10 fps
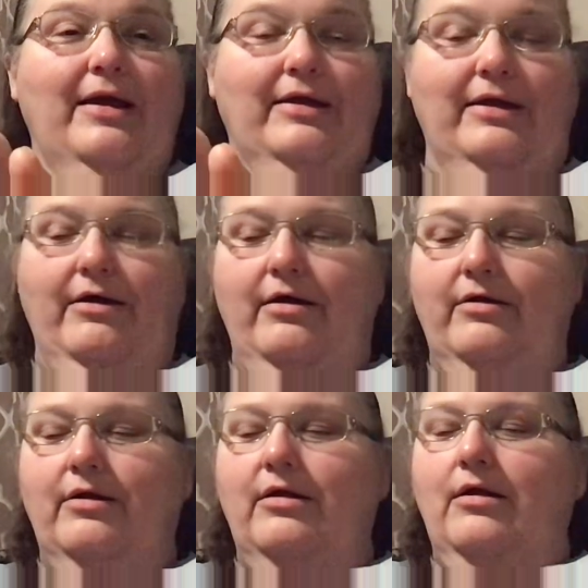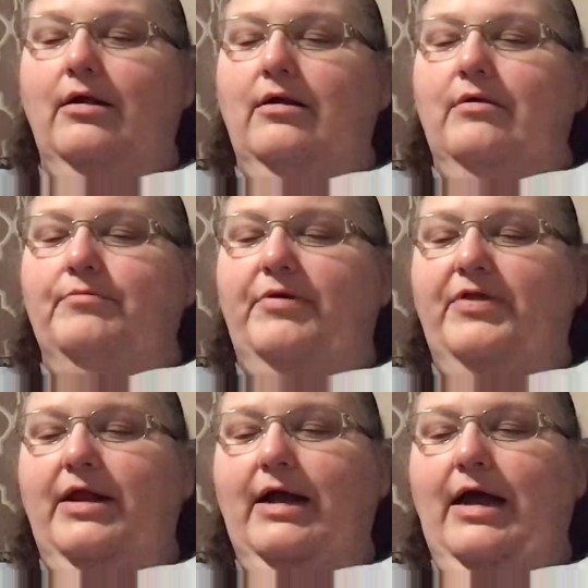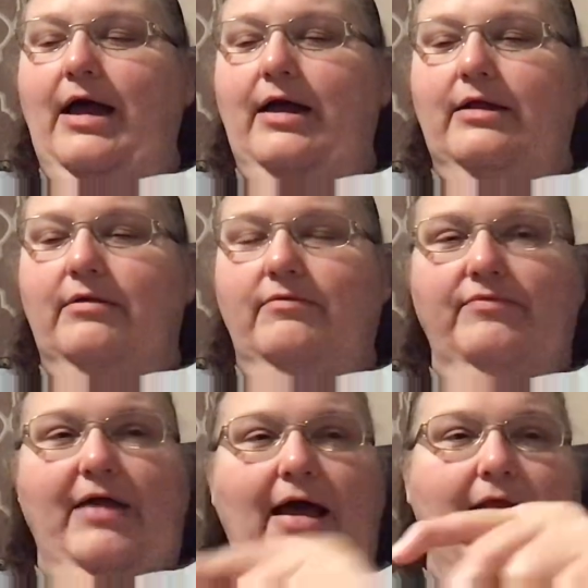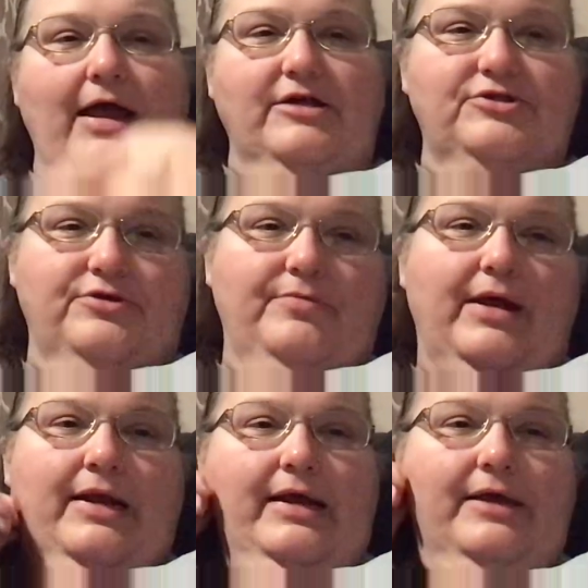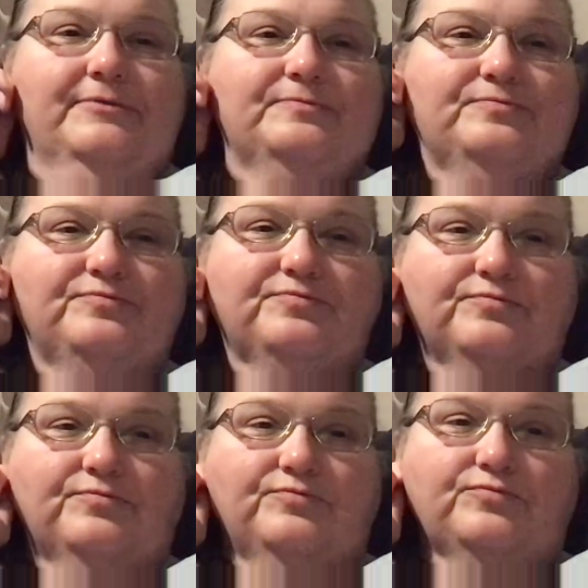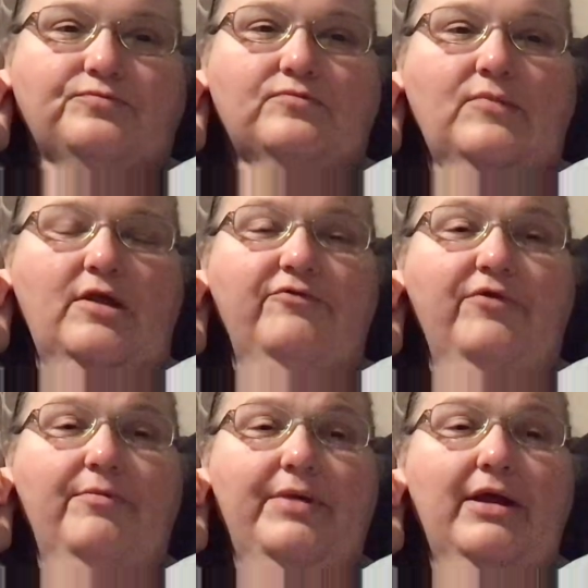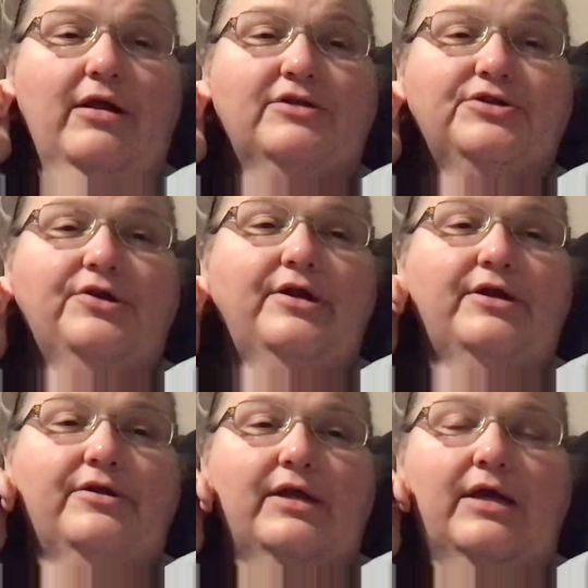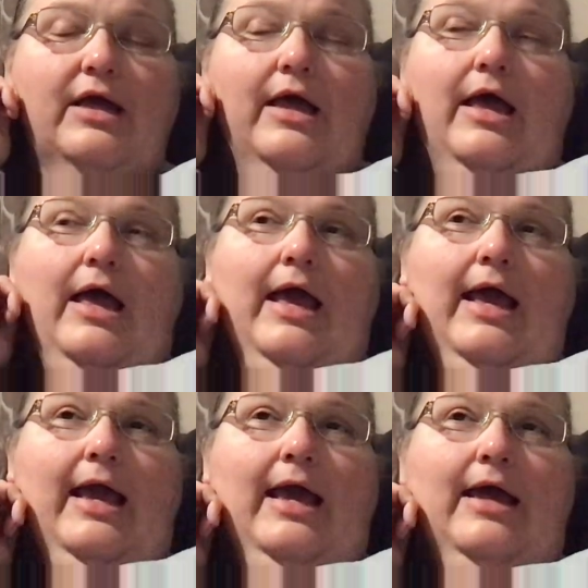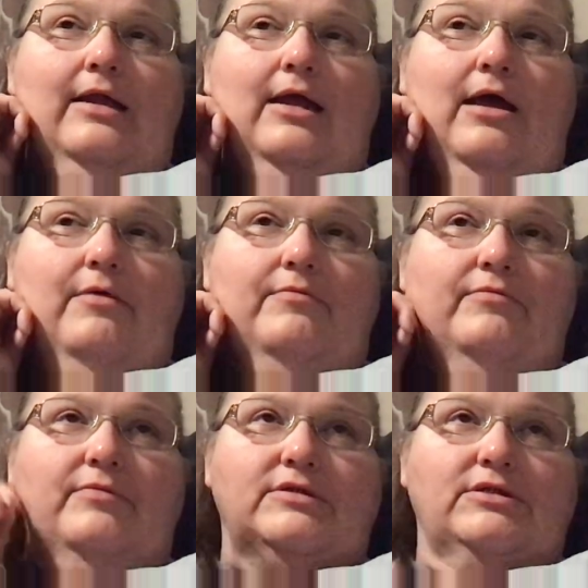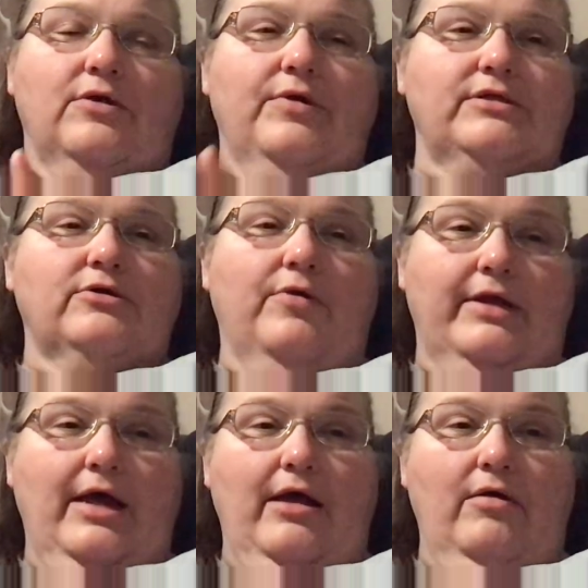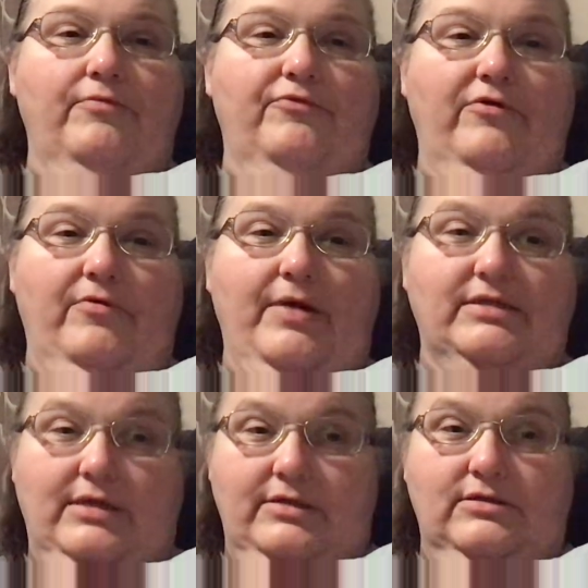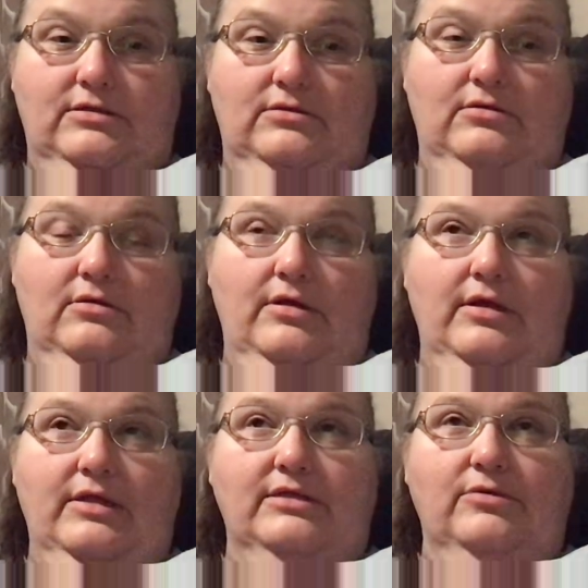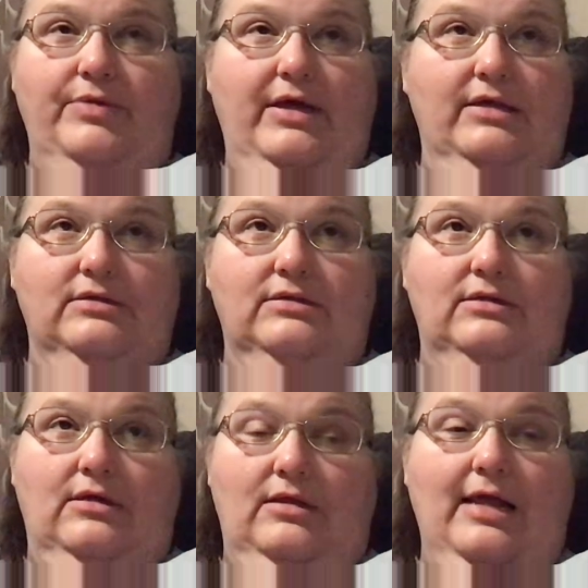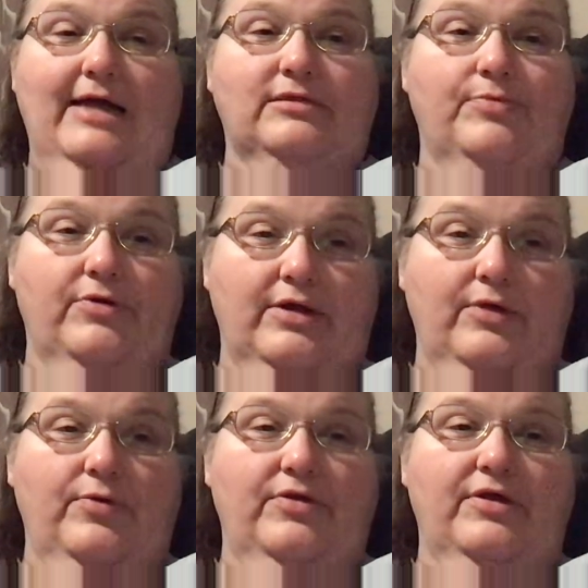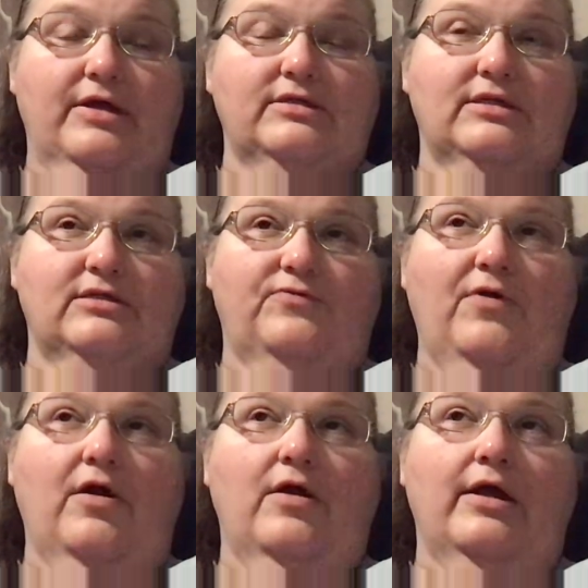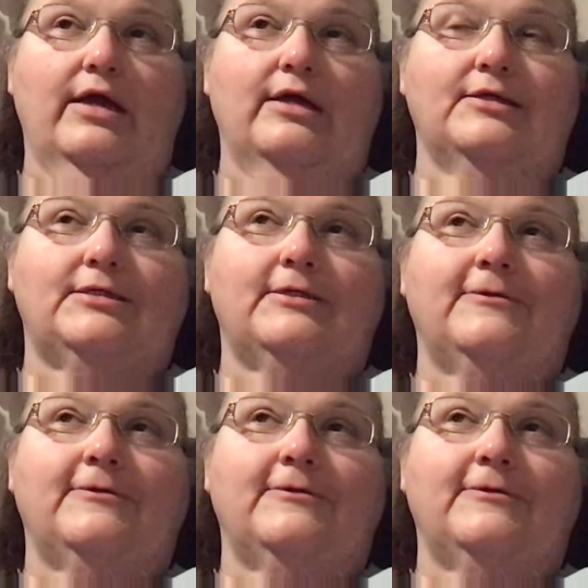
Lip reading: any yarn. But then I got that extra money from being on jury duty. And so it's going to help for my son's, this will be his last birthday with us as far as